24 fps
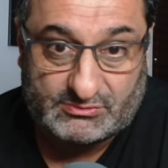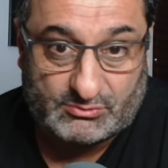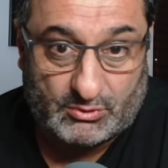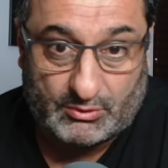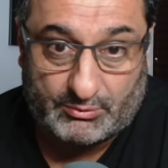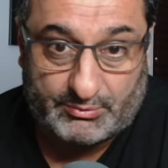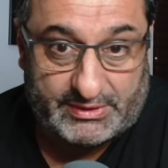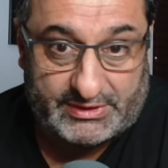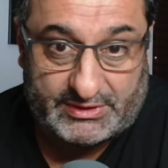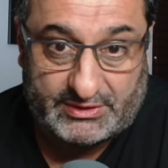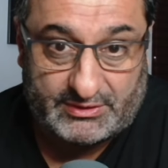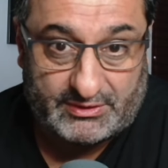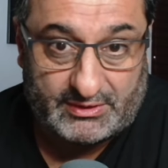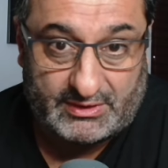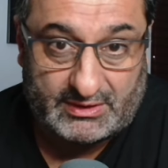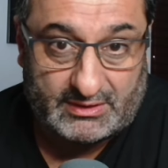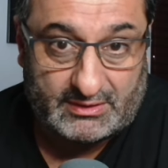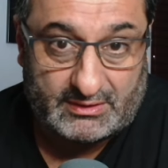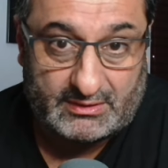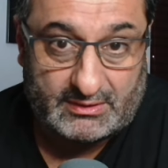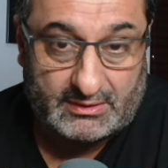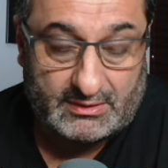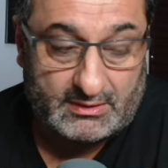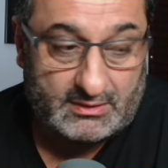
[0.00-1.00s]
What we're
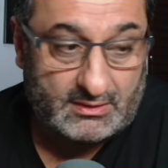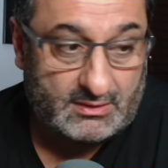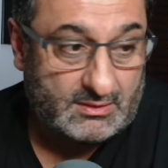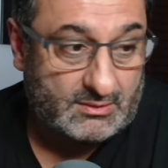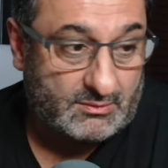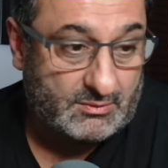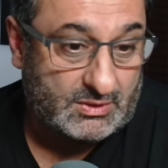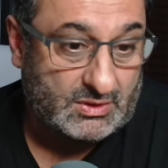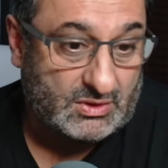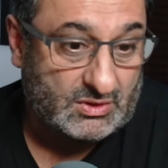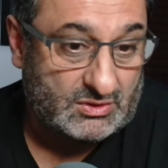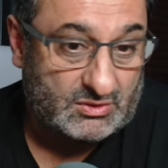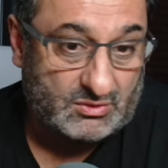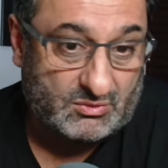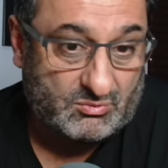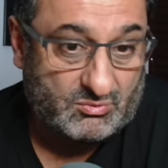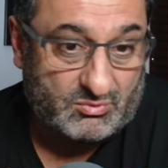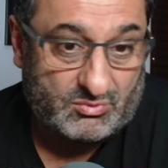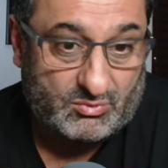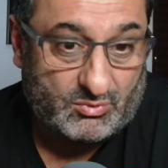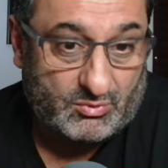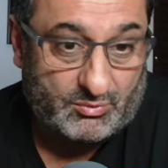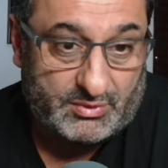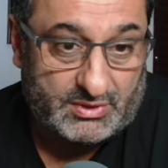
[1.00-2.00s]
doing, what
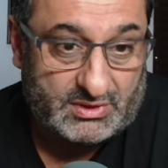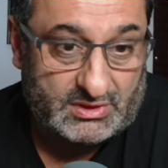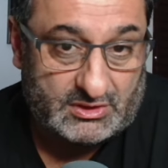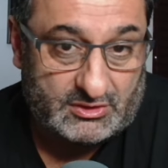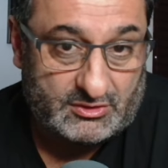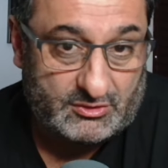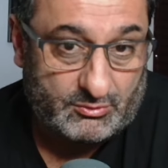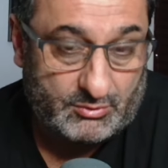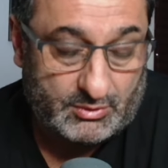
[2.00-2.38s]
we're gonna do?